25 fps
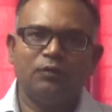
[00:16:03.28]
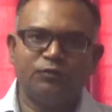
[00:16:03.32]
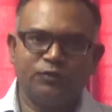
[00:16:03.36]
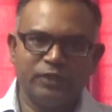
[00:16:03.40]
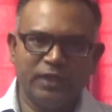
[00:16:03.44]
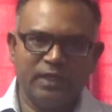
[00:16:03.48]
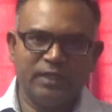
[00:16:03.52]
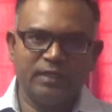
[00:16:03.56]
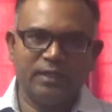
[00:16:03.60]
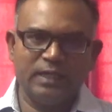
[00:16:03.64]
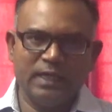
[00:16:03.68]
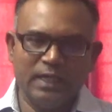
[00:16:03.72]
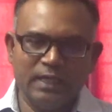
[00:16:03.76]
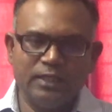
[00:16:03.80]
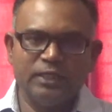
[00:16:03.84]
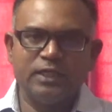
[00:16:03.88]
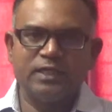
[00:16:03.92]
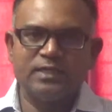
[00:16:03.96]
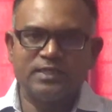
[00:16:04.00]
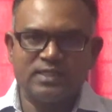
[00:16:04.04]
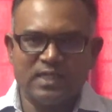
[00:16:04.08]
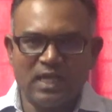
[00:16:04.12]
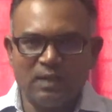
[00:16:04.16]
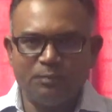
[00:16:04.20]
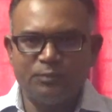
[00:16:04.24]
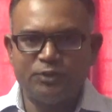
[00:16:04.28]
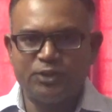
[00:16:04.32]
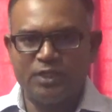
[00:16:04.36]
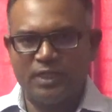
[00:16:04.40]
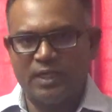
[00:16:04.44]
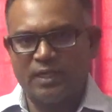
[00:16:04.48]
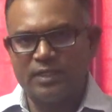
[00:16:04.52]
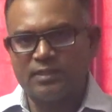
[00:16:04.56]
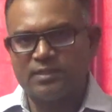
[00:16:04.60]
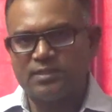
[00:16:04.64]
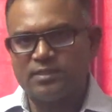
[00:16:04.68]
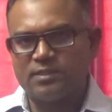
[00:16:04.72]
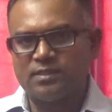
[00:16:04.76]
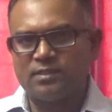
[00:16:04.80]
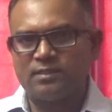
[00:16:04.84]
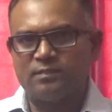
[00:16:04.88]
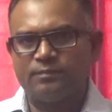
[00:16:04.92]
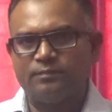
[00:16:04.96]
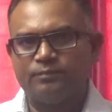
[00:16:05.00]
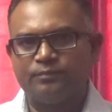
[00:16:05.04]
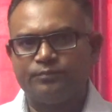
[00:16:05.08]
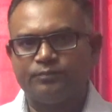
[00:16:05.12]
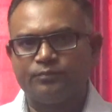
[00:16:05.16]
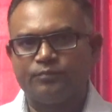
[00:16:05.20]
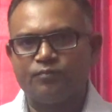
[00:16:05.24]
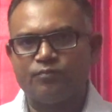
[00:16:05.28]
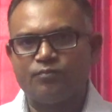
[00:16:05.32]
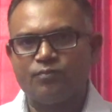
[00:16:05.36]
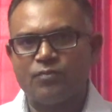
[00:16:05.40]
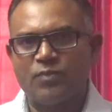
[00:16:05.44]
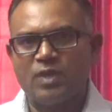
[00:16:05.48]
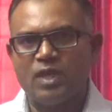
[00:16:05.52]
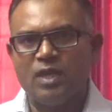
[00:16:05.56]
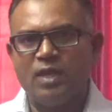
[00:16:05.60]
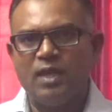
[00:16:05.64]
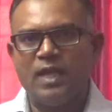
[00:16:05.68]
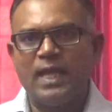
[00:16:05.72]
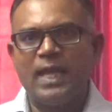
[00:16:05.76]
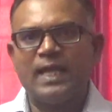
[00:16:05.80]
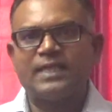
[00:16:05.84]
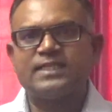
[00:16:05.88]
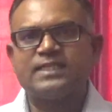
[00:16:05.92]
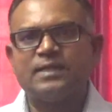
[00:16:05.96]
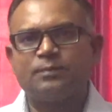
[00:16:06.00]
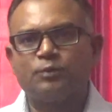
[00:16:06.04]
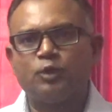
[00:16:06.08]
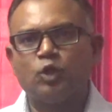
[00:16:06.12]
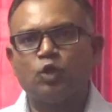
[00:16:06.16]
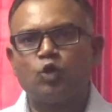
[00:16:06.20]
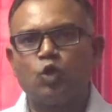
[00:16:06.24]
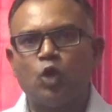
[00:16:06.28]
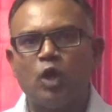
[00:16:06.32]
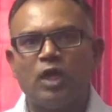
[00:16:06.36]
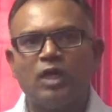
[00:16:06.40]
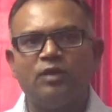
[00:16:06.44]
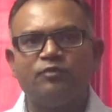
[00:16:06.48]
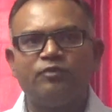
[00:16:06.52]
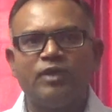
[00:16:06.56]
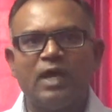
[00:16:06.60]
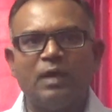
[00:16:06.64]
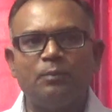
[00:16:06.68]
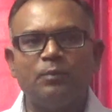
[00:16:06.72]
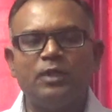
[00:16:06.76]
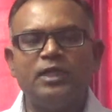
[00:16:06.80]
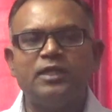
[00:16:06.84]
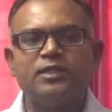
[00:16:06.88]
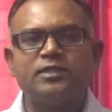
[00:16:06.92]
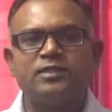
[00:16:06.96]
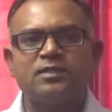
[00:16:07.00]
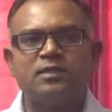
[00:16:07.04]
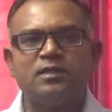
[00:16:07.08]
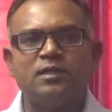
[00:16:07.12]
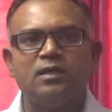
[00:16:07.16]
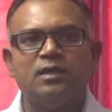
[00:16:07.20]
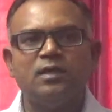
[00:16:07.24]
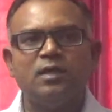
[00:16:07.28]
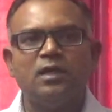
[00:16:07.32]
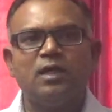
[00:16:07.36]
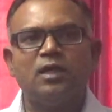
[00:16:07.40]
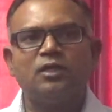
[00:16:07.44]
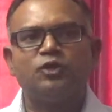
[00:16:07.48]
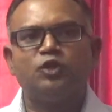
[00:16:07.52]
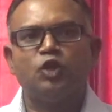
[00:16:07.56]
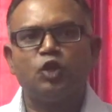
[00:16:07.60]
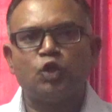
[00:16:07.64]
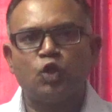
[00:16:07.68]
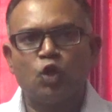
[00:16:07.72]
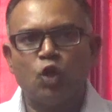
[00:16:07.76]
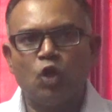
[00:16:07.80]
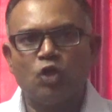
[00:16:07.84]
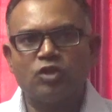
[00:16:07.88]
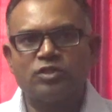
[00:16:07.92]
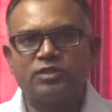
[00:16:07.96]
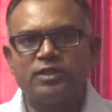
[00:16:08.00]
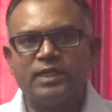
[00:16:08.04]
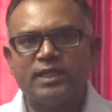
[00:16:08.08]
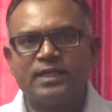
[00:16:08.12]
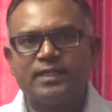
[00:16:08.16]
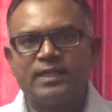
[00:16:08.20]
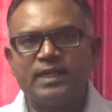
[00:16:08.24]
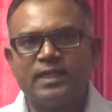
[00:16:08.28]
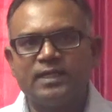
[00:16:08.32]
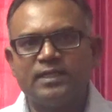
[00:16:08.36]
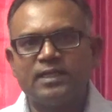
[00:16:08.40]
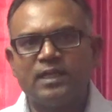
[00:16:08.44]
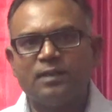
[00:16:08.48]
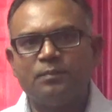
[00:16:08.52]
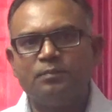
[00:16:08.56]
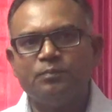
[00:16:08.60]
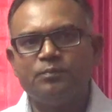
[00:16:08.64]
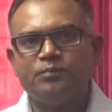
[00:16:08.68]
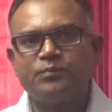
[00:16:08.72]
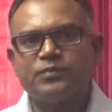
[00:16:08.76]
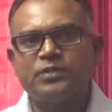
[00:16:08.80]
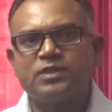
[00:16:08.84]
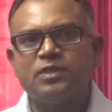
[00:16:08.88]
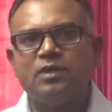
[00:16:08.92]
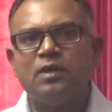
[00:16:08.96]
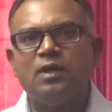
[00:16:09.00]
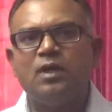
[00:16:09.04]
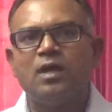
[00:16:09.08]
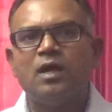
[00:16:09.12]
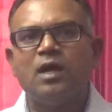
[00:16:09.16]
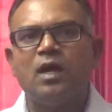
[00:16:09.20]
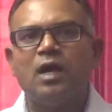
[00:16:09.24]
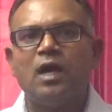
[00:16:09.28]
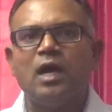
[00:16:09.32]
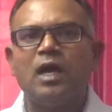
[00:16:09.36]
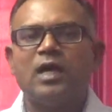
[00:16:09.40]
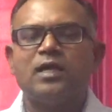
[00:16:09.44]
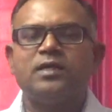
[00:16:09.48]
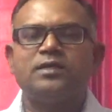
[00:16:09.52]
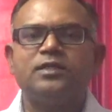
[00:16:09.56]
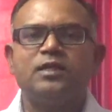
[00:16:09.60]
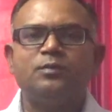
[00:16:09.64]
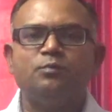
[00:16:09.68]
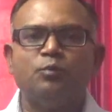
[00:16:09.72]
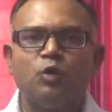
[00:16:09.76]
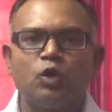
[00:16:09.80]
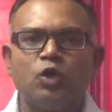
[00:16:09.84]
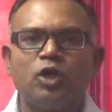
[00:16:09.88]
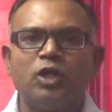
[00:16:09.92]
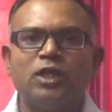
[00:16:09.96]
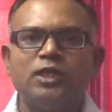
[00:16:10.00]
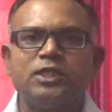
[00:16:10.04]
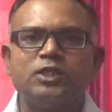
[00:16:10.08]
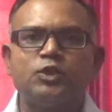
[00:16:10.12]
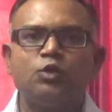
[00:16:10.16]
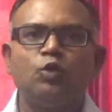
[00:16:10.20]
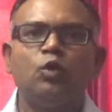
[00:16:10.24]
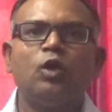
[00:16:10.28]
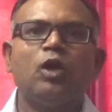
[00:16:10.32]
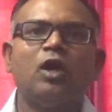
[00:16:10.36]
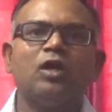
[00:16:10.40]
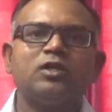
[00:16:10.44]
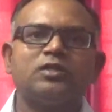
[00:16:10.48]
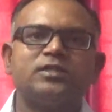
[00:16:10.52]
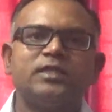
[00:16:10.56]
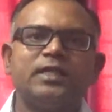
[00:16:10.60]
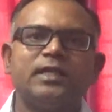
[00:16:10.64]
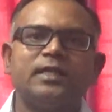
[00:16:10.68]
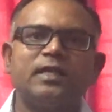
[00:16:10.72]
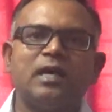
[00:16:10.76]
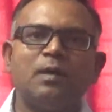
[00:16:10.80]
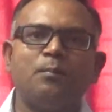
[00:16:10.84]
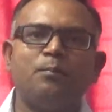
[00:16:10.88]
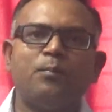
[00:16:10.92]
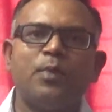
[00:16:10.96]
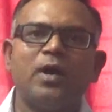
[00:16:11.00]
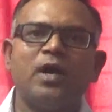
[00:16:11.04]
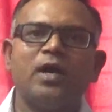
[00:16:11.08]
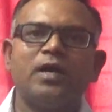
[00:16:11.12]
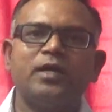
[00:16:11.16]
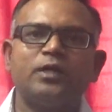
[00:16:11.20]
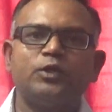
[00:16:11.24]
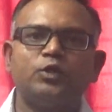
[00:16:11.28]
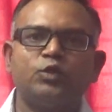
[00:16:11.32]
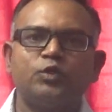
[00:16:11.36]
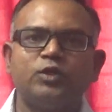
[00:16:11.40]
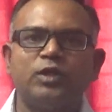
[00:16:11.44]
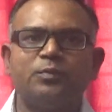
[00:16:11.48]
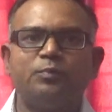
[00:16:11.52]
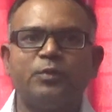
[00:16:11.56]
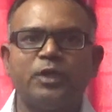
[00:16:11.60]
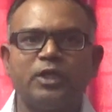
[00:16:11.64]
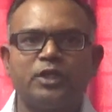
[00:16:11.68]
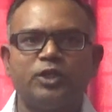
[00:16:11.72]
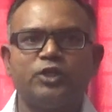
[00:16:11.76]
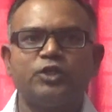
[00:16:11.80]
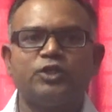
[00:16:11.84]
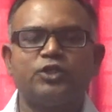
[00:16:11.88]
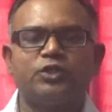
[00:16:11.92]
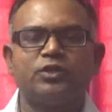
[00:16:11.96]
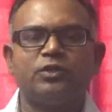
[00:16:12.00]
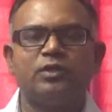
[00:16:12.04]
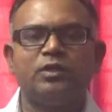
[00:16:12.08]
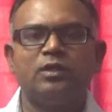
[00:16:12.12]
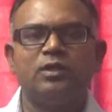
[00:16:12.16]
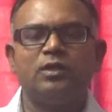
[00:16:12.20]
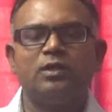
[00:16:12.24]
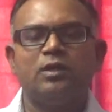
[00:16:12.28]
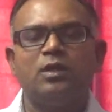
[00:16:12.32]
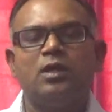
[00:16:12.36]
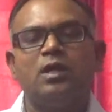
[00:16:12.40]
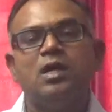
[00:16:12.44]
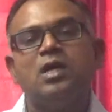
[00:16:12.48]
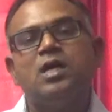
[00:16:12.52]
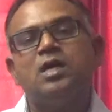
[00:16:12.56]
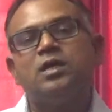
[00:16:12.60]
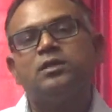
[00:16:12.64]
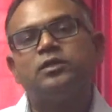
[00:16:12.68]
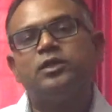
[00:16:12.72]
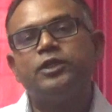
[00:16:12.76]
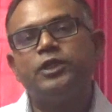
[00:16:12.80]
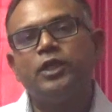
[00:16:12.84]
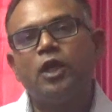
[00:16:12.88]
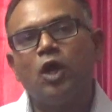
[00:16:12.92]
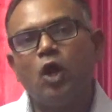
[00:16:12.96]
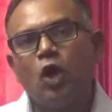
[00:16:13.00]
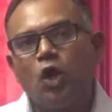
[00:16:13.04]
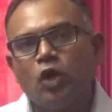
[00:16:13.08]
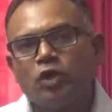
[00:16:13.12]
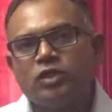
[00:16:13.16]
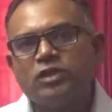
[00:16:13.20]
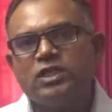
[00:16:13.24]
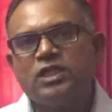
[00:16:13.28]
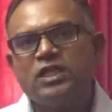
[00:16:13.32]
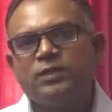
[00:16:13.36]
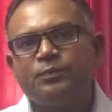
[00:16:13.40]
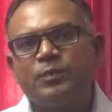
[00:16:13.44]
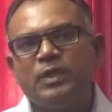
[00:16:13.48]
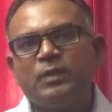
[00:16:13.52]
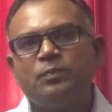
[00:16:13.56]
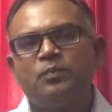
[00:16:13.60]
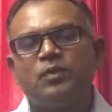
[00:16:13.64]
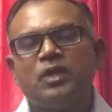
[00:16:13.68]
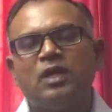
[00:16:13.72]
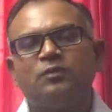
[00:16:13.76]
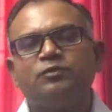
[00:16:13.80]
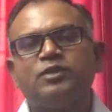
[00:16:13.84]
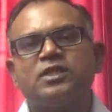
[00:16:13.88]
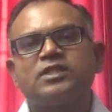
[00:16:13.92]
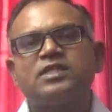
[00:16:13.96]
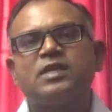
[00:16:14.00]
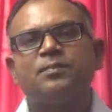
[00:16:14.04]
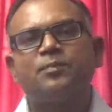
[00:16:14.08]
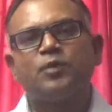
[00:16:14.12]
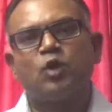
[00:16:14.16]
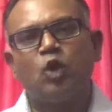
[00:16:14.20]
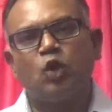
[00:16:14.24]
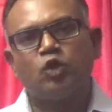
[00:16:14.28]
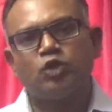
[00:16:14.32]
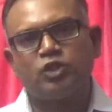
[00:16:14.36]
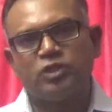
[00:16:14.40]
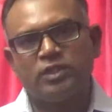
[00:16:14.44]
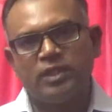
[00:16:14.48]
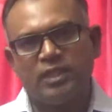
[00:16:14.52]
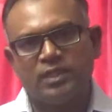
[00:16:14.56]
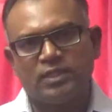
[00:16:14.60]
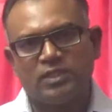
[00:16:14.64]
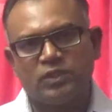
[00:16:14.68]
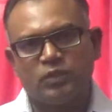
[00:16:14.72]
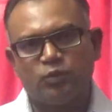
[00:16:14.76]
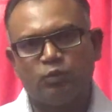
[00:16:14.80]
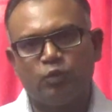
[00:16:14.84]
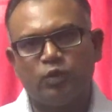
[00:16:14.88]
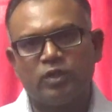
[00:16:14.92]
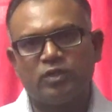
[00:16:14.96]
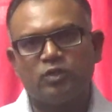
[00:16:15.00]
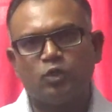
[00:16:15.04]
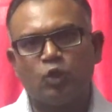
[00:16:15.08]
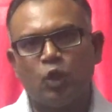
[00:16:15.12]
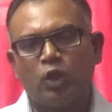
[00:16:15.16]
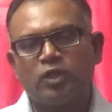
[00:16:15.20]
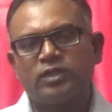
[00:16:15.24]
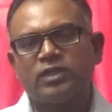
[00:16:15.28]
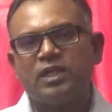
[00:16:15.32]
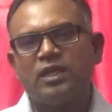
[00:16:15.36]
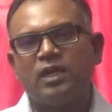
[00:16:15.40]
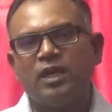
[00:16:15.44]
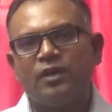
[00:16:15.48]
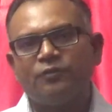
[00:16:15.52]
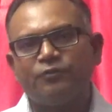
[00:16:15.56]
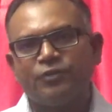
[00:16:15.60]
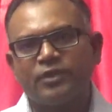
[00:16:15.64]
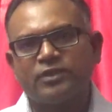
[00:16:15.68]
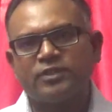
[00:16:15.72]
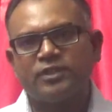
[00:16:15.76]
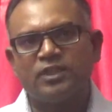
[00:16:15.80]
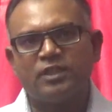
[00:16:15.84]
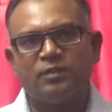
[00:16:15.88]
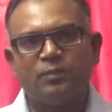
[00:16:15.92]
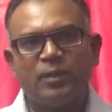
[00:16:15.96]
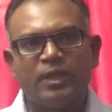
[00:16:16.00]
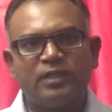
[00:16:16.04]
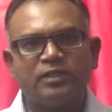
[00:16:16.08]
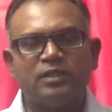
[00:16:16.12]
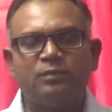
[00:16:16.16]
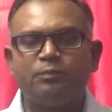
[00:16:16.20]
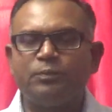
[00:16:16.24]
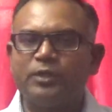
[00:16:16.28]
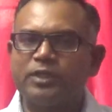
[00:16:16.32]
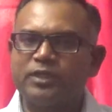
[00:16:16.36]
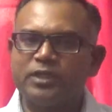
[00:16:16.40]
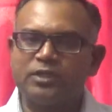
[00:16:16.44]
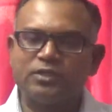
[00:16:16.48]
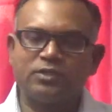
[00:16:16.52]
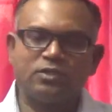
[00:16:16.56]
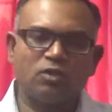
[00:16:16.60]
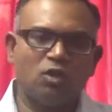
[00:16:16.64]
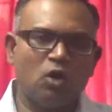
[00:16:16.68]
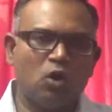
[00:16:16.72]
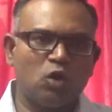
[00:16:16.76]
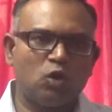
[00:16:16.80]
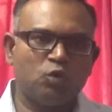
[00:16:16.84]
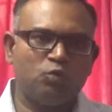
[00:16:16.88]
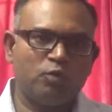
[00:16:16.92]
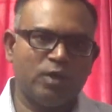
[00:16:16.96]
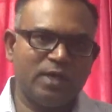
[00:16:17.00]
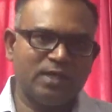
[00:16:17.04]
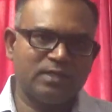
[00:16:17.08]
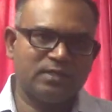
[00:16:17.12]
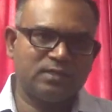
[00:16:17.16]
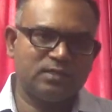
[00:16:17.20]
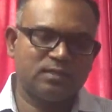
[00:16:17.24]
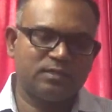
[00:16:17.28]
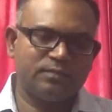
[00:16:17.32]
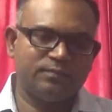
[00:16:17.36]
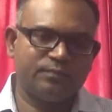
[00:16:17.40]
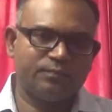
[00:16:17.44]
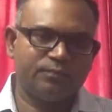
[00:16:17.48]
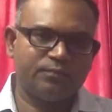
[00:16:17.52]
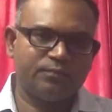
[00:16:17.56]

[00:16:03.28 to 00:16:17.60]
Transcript: their Indian subjects, except the royal families that lost their kingdoms and the Mughals who lost their empire to the British, the ordinary people of the subcontinent were not affected by the British conquest.